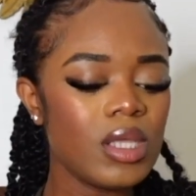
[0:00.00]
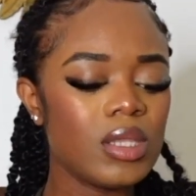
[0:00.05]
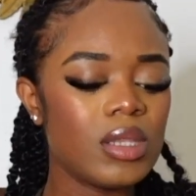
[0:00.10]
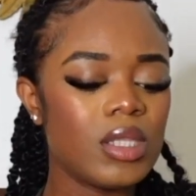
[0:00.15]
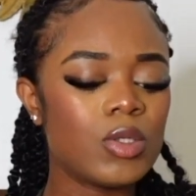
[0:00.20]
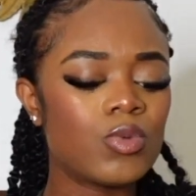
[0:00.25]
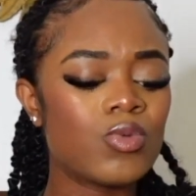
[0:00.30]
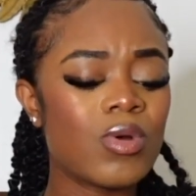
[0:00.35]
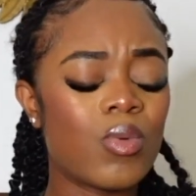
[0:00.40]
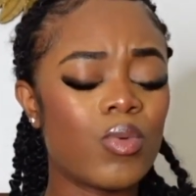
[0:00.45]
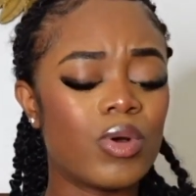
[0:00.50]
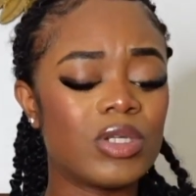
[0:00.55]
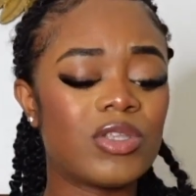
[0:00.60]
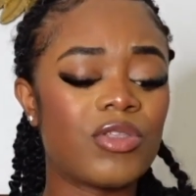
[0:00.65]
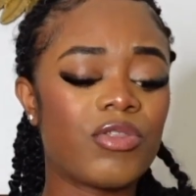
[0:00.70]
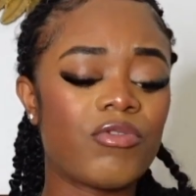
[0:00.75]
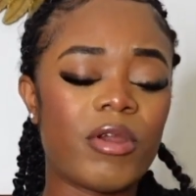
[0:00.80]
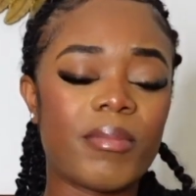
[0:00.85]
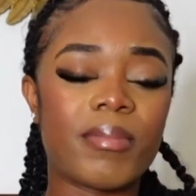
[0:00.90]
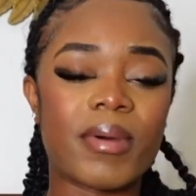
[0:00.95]
this one
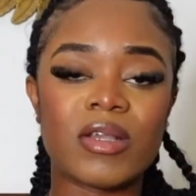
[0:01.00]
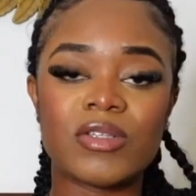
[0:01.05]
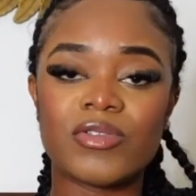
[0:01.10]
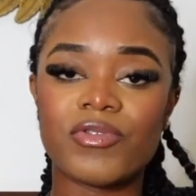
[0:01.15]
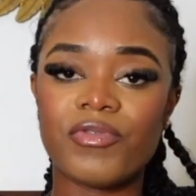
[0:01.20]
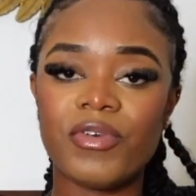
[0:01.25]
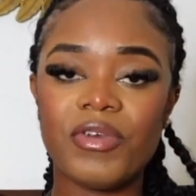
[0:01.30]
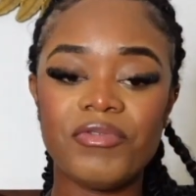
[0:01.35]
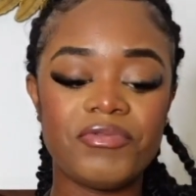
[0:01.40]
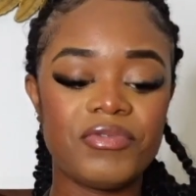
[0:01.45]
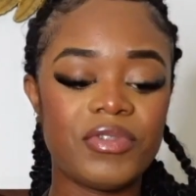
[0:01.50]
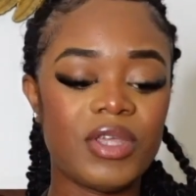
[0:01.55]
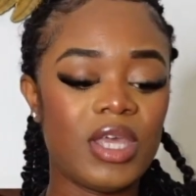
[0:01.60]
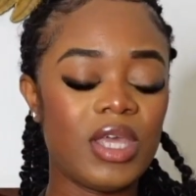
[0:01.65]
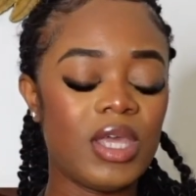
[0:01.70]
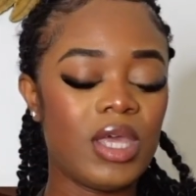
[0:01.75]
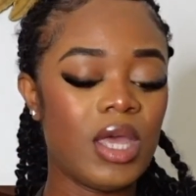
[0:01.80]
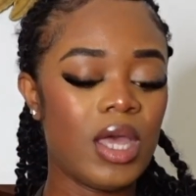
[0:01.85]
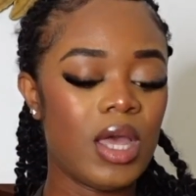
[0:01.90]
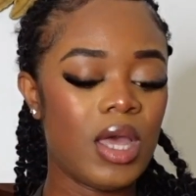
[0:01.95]
was
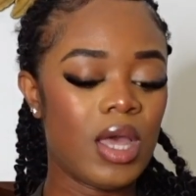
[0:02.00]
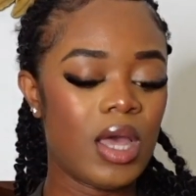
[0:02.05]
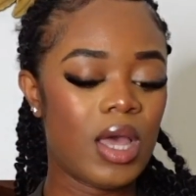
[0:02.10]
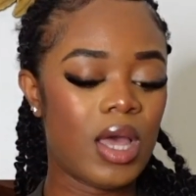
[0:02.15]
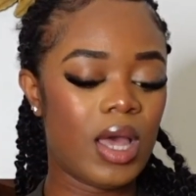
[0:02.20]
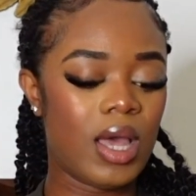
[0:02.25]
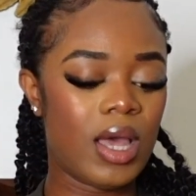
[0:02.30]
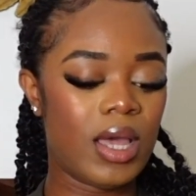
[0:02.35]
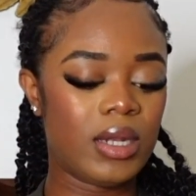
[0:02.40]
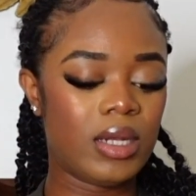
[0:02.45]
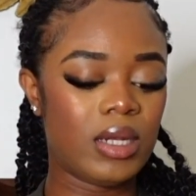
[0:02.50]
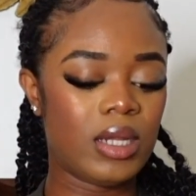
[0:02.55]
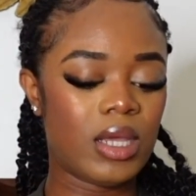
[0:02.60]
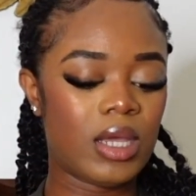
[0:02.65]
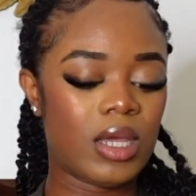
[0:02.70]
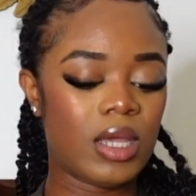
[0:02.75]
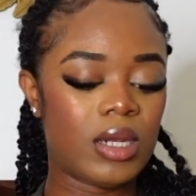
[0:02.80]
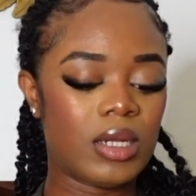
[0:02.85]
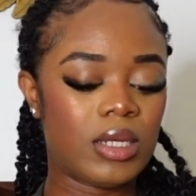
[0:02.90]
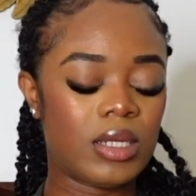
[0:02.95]
£3.50 and
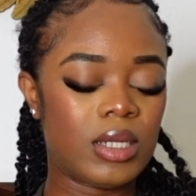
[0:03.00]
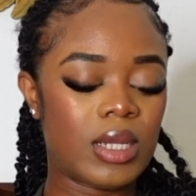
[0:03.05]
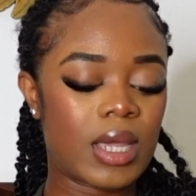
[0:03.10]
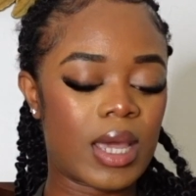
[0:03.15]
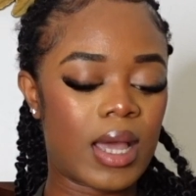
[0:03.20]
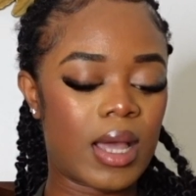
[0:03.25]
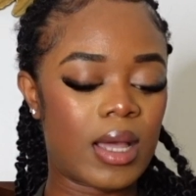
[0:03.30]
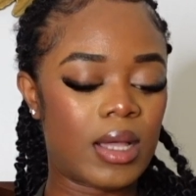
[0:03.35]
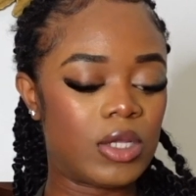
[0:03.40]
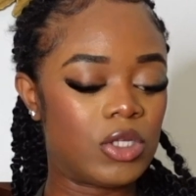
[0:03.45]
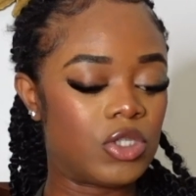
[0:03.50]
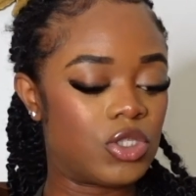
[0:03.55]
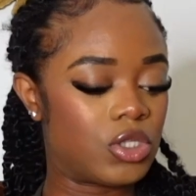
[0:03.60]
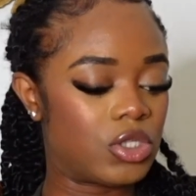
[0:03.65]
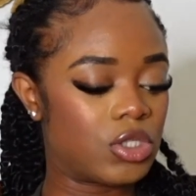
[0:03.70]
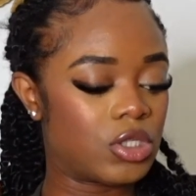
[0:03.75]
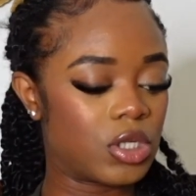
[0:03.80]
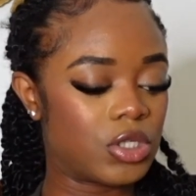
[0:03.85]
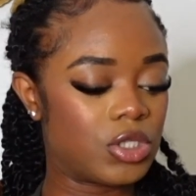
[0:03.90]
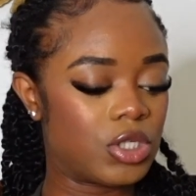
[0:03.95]
then yeah it's
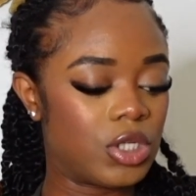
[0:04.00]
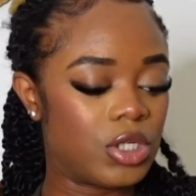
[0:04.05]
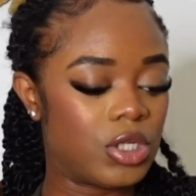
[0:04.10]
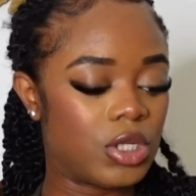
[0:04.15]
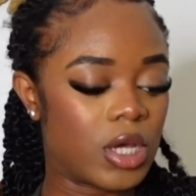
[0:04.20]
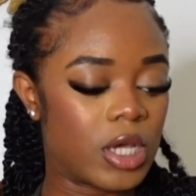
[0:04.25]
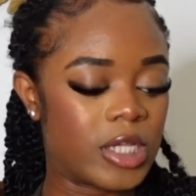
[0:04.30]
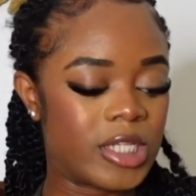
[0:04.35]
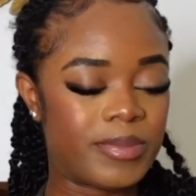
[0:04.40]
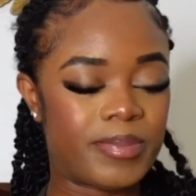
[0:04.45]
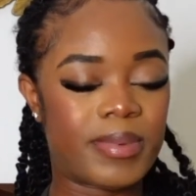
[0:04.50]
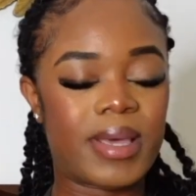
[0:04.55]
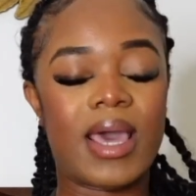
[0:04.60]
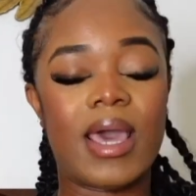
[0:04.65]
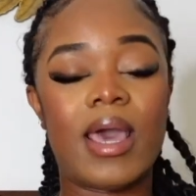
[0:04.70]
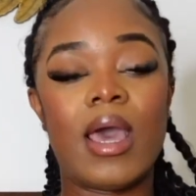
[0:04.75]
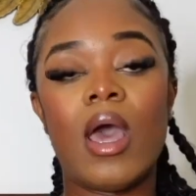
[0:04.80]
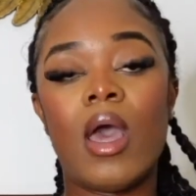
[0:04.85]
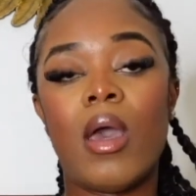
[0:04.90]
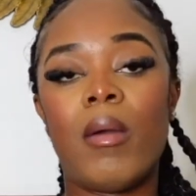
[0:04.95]
just such a nice
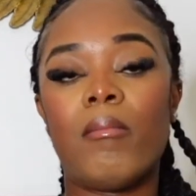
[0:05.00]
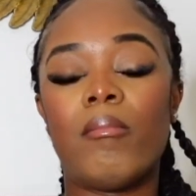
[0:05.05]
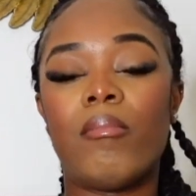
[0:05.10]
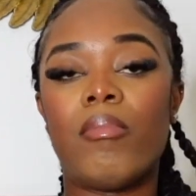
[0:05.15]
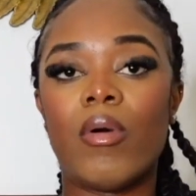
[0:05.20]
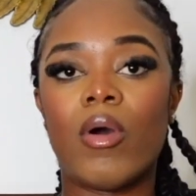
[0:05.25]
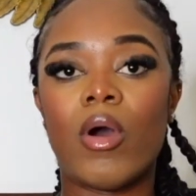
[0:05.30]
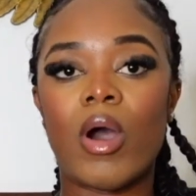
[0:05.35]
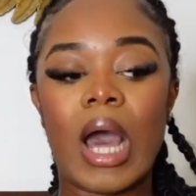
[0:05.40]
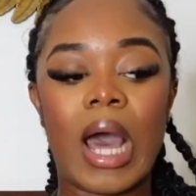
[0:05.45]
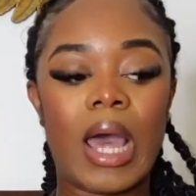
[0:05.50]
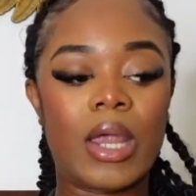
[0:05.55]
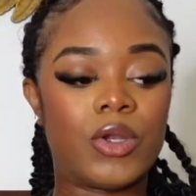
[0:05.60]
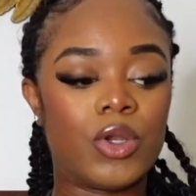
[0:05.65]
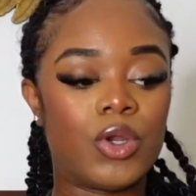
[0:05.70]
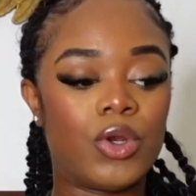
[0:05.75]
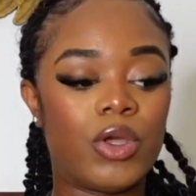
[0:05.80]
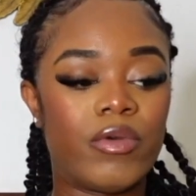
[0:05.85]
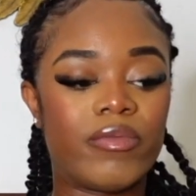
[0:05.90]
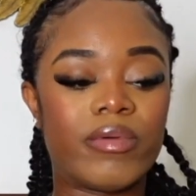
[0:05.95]
pair but I
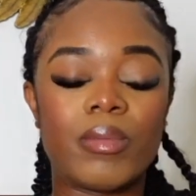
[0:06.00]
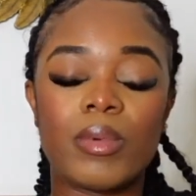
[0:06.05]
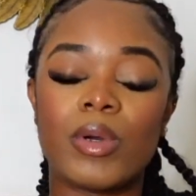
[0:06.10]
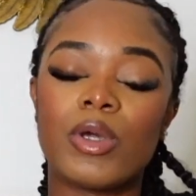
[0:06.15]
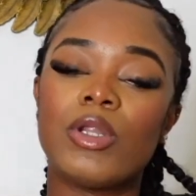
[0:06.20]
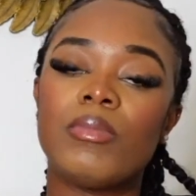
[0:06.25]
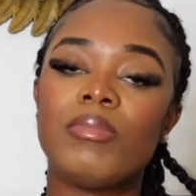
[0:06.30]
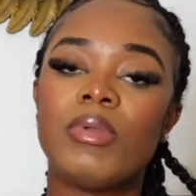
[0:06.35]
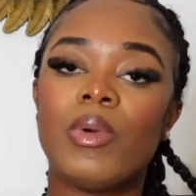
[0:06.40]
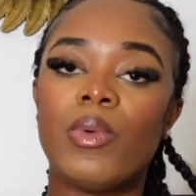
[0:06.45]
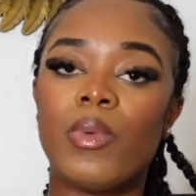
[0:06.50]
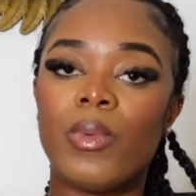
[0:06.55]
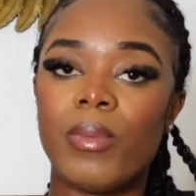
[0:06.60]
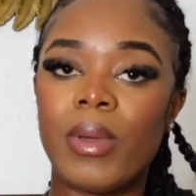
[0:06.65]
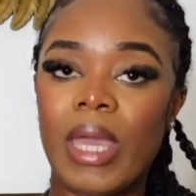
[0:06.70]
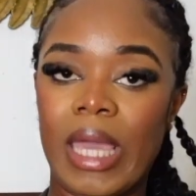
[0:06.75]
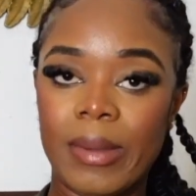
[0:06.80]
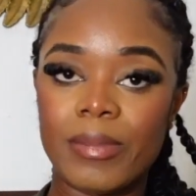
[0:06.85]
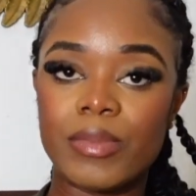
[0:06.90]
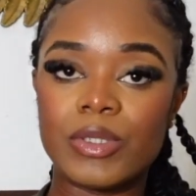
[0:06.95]
don't know if I'm gonna be
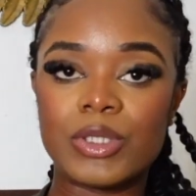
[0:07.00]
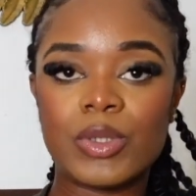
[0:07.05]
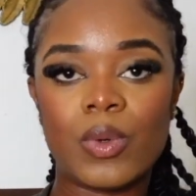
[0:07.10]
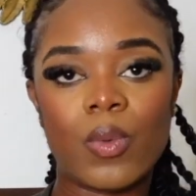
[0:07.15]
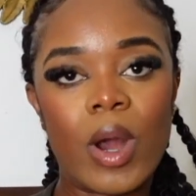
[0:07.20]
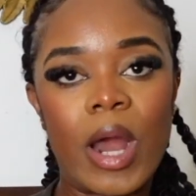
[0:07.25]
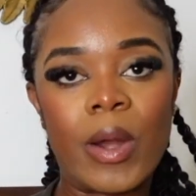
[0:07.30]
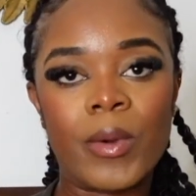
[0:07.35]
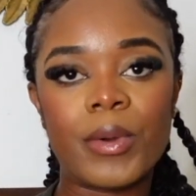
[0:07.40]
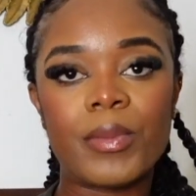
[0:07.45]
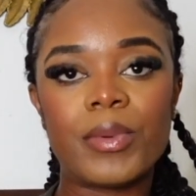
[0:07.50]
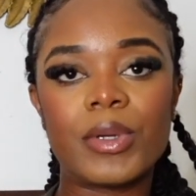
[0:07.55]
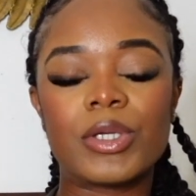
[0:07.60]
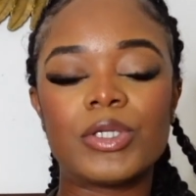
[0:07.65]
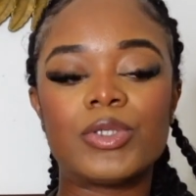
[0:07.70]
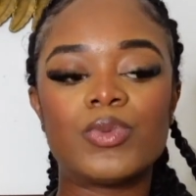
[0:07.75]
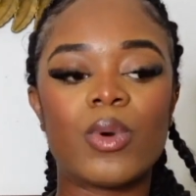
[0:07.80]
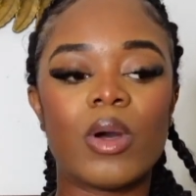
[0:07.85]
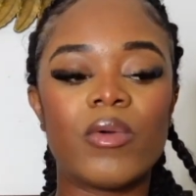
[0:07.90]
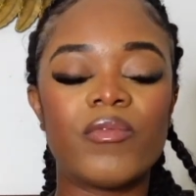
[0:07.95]
able to wear it
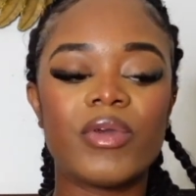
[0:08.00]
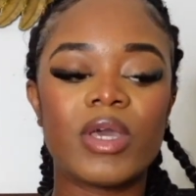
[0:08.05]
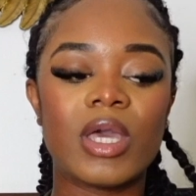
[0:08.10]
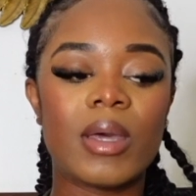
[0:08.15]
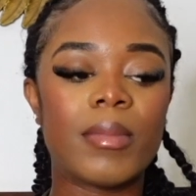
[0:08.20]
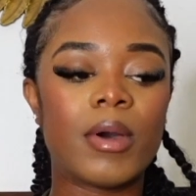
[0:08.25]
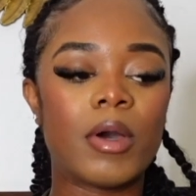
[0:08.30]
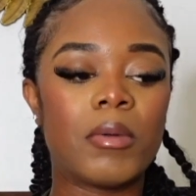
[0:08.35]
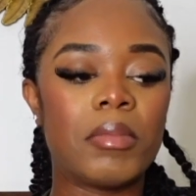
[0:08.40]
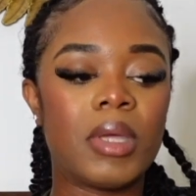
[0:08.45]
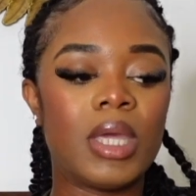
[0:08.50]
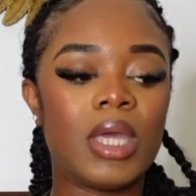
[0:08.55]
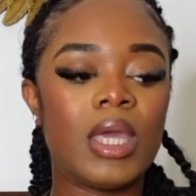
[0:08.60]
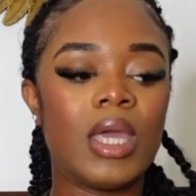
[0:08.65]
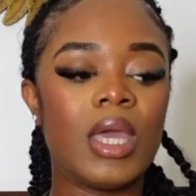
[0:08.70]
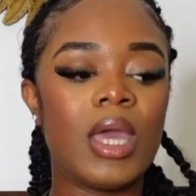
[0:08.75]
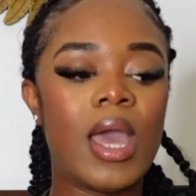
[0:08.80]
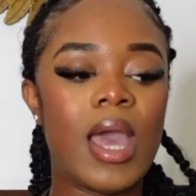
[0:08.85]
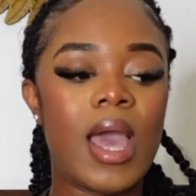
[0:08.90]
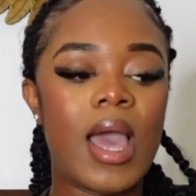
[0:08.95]
because one thing about
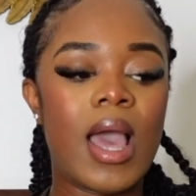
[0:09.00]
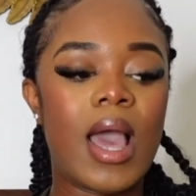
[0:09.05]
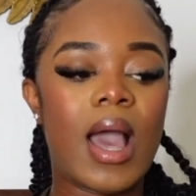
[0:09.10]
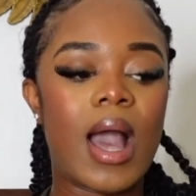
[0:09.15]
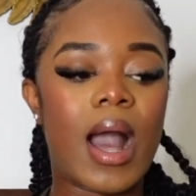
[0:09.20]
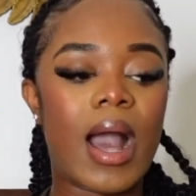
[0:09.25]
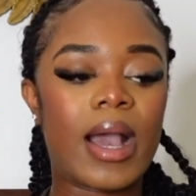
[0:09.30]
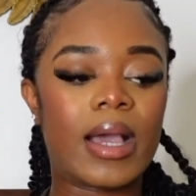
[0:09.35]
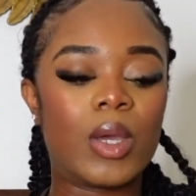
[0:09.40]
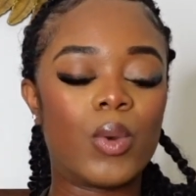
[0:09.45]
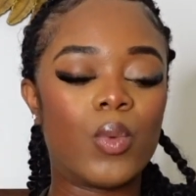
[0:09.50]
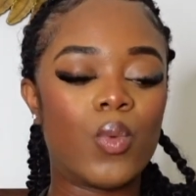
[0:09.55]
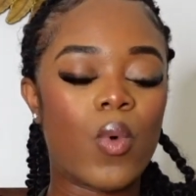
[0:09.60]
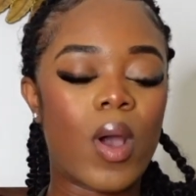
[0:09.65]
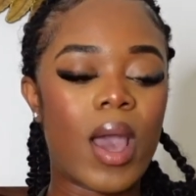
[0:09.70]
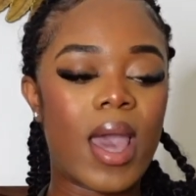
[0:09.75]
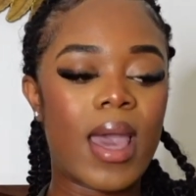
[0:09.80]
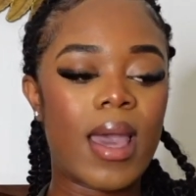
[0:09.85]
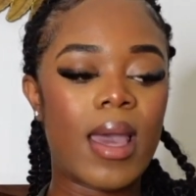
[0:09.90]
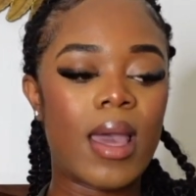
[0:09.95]
me I can
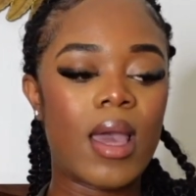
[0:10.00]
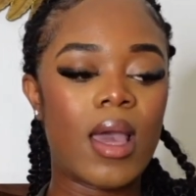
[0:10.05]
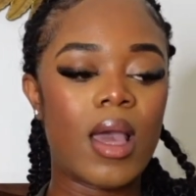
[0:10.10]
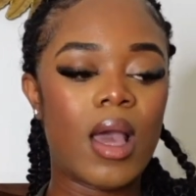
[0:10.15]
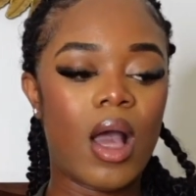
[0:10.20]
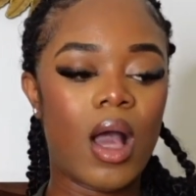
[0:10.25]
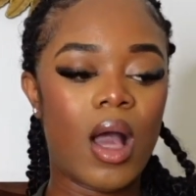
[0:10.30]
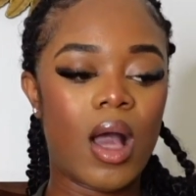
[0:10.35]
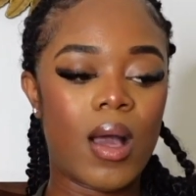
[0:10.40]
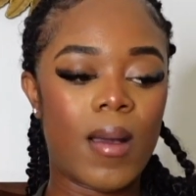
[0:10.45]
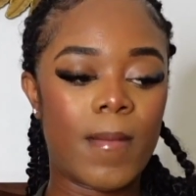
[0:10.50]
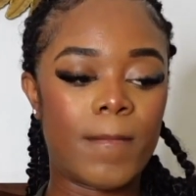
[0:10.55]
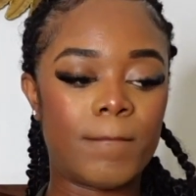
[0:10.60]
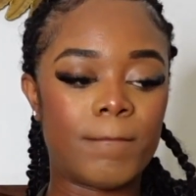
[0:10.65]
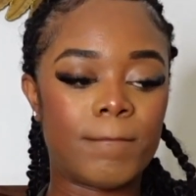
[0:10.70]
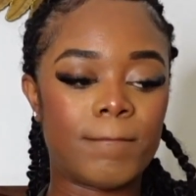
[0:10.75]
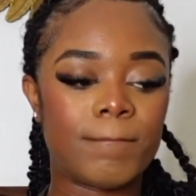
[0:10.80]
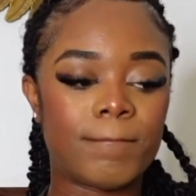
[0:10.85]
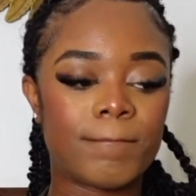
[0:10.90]
wear um,